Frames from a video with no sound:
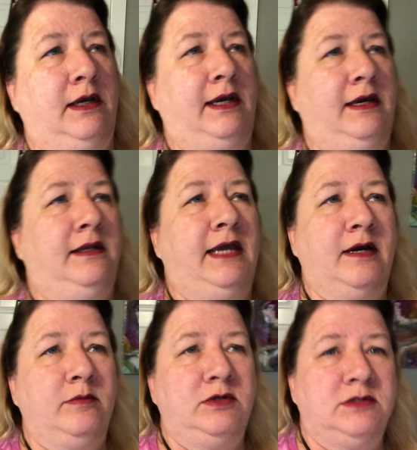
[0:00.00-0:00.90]
And yeah,
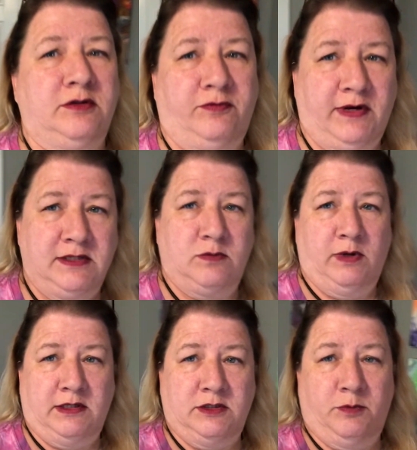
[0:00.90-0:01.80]
I'm using the phrase
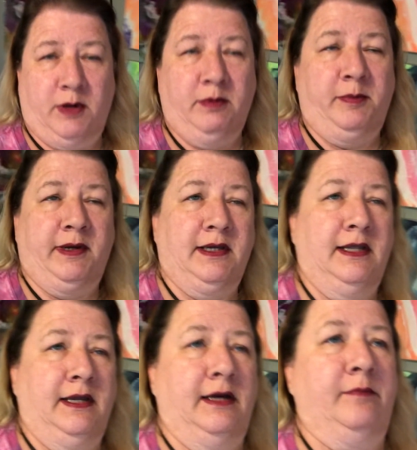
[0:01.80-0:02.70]
was, you're probably picking
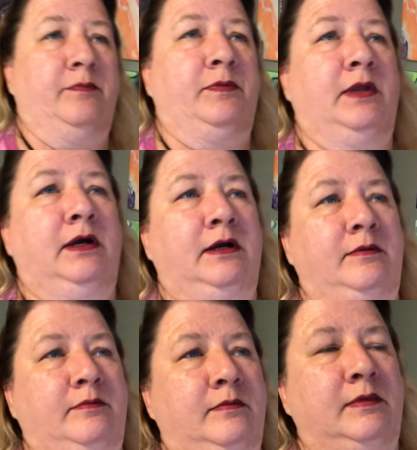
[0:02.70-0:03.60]
that up.
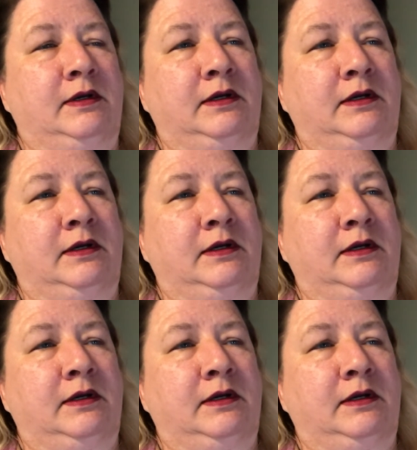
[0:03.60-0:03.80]
Um,